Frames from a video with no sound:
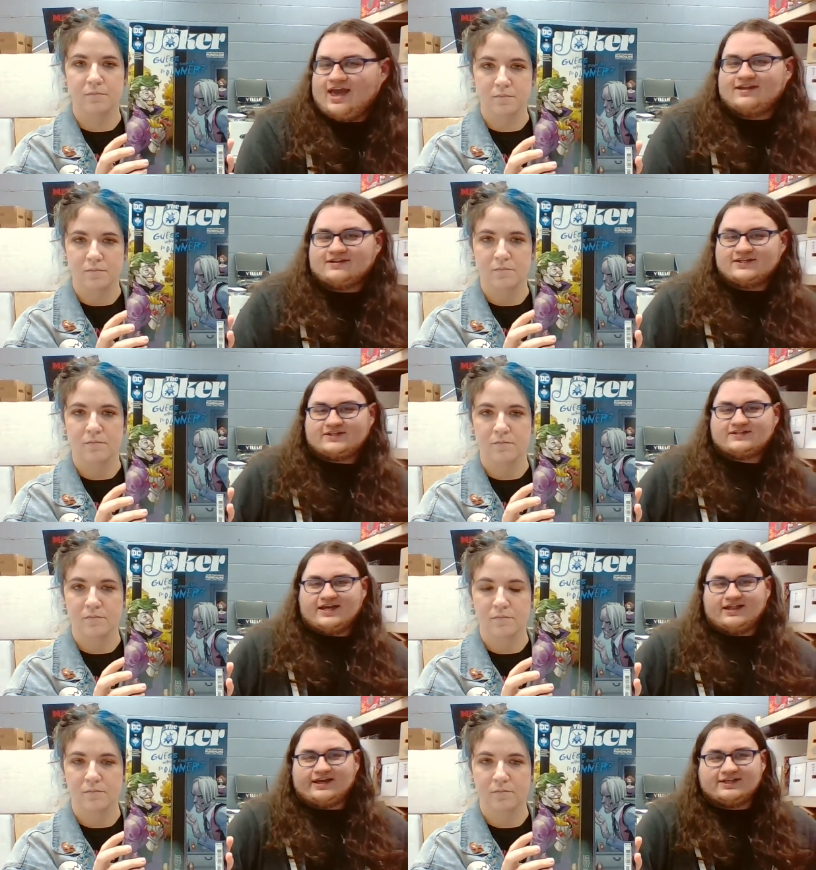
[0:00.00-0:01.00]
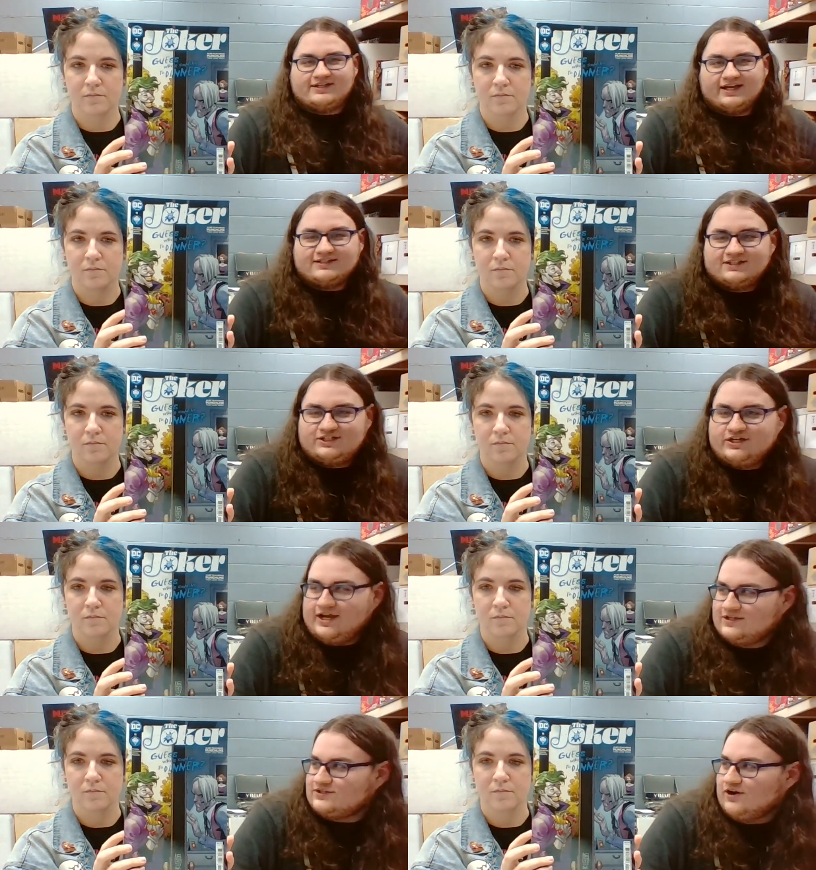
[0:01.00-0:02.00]
Speaker 1: and this is a like a Texas
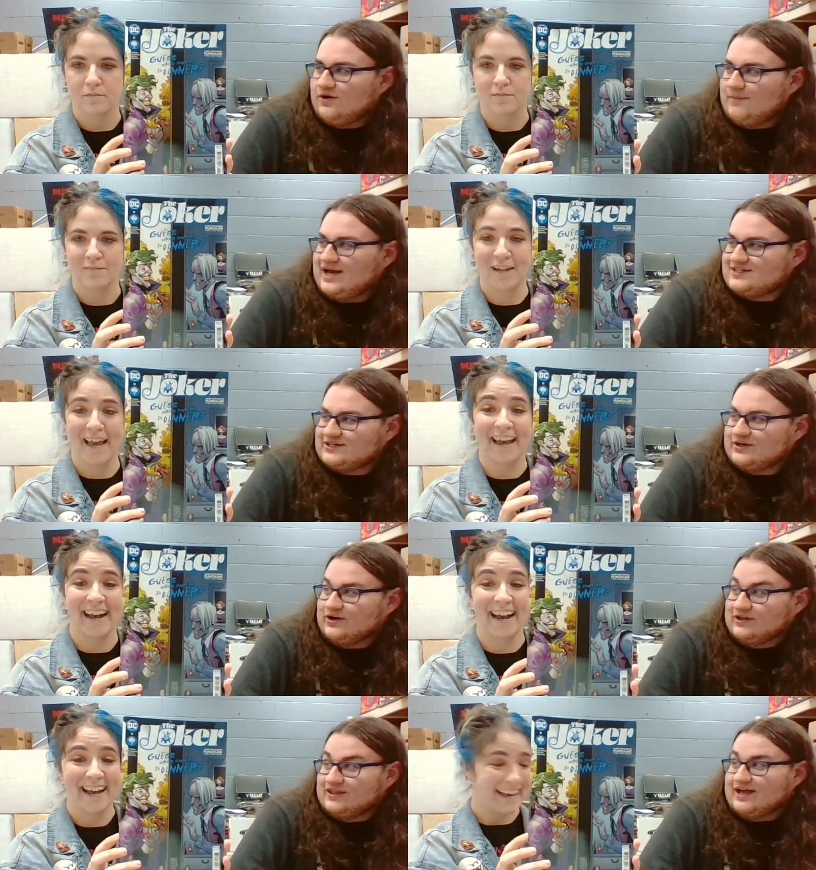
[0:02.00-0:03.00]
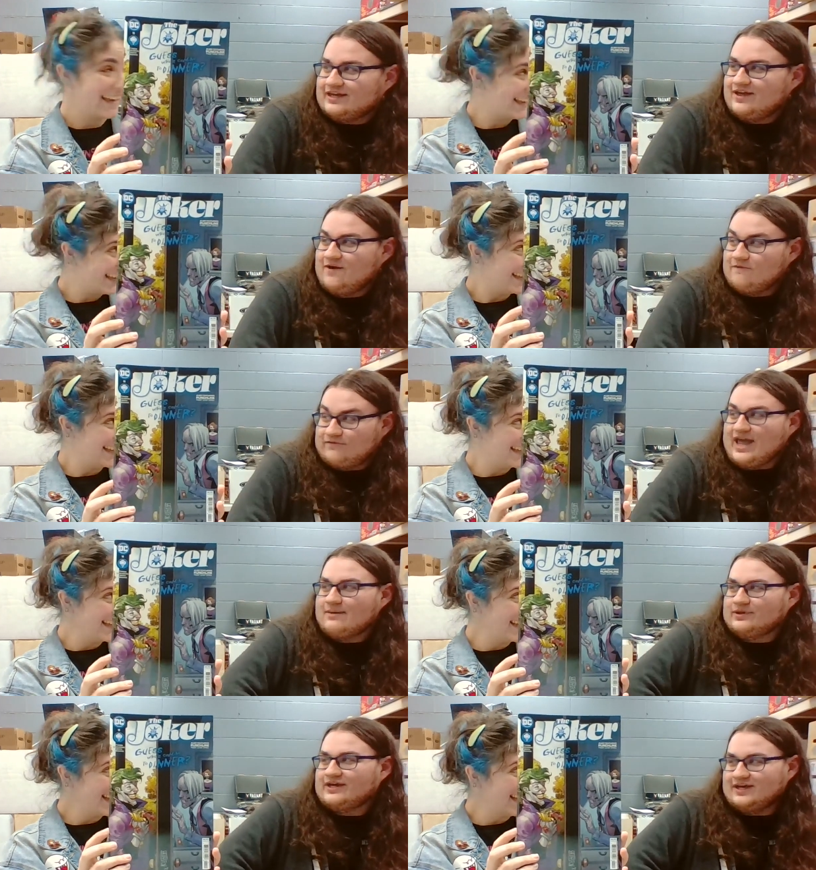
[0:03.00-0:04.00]
Chainsaw Massacre like
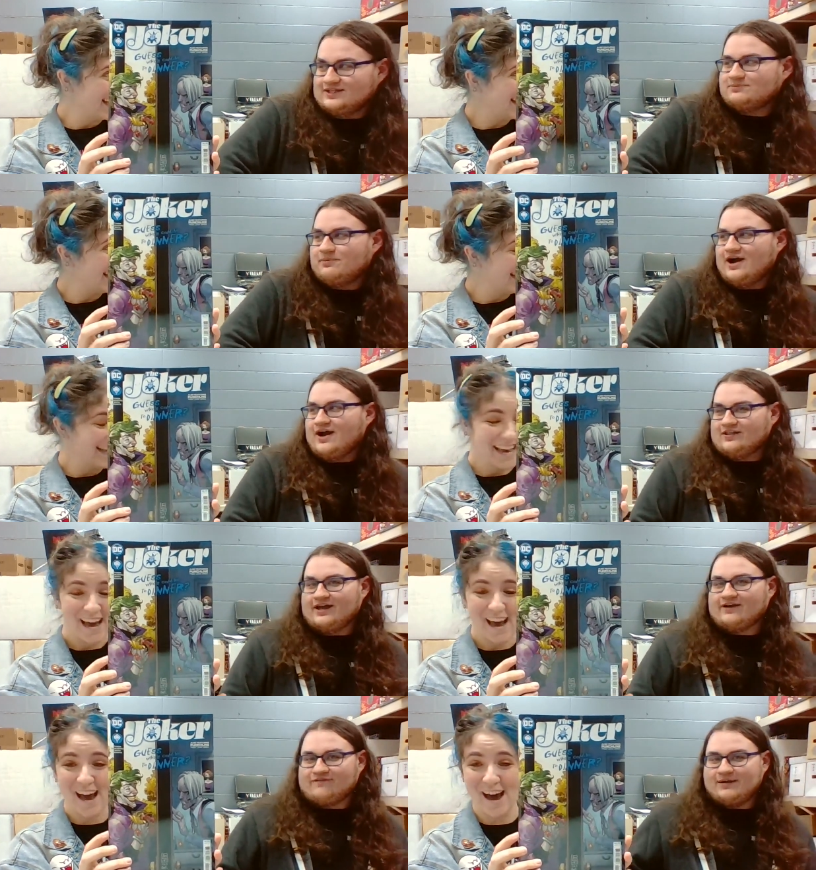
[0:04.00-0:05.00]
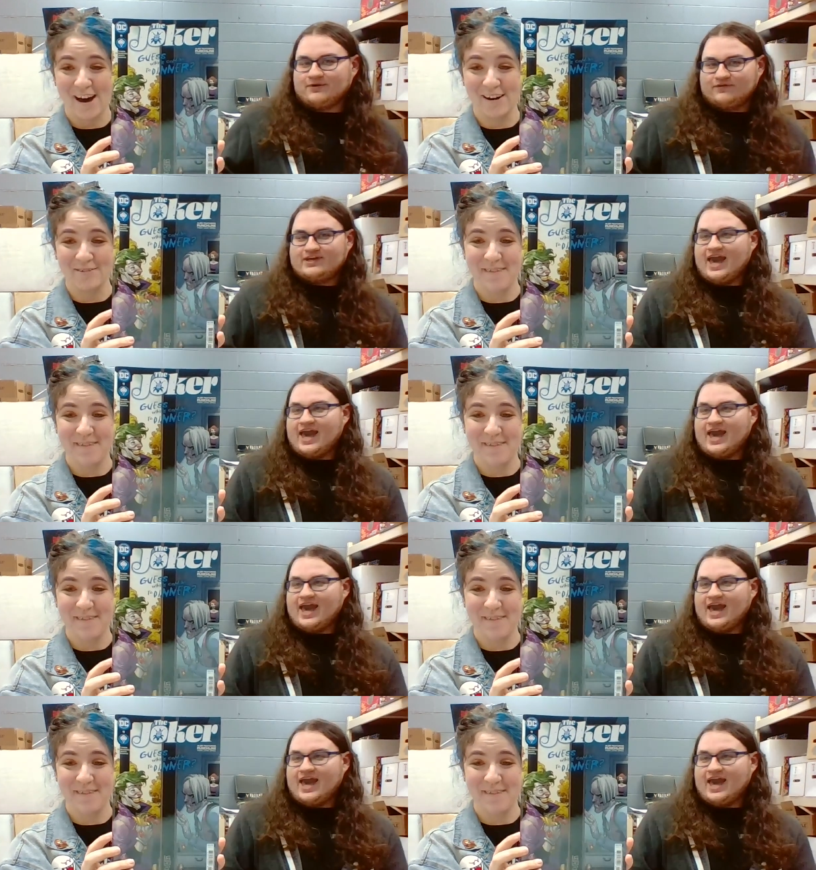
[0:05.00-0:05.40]
family inspired like family oh,